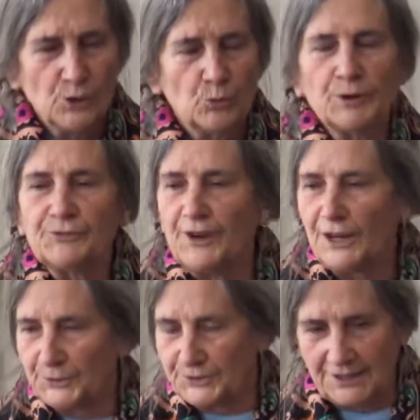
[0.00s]

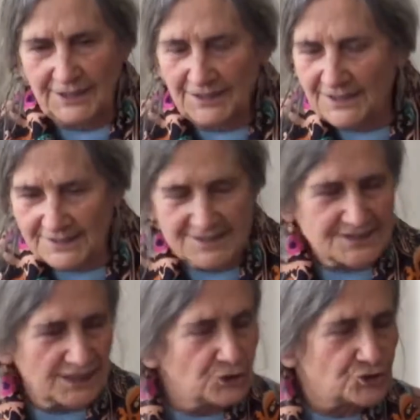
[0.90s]
without any
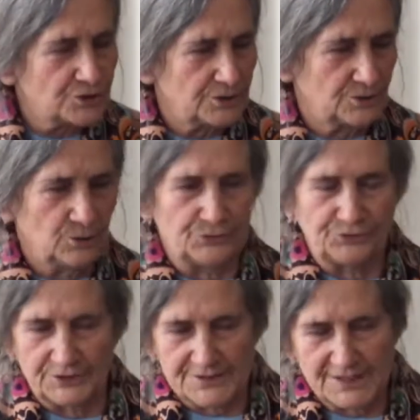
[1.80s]
distinction
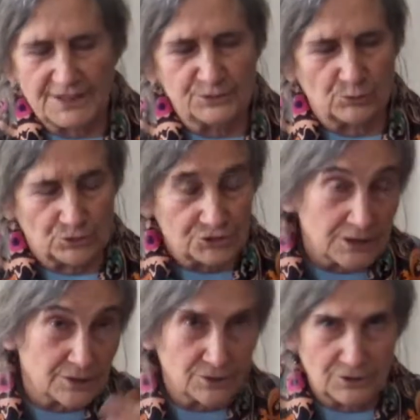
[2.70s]
of sex or
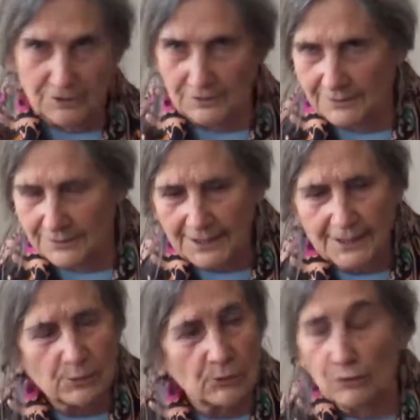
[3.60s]
gender
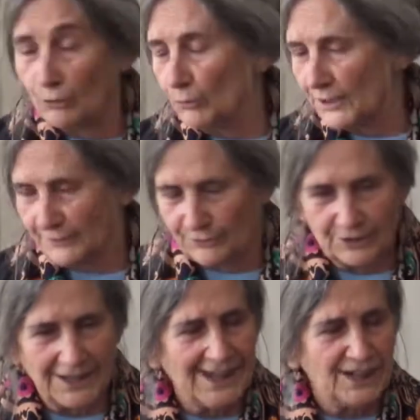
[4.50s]
now or
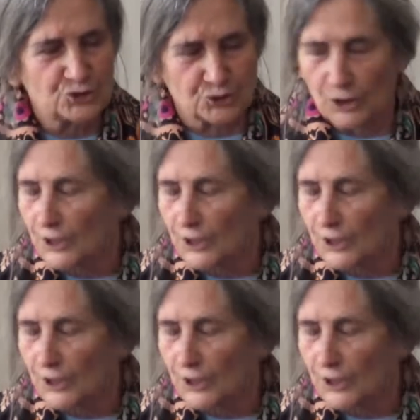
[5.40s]
whatever age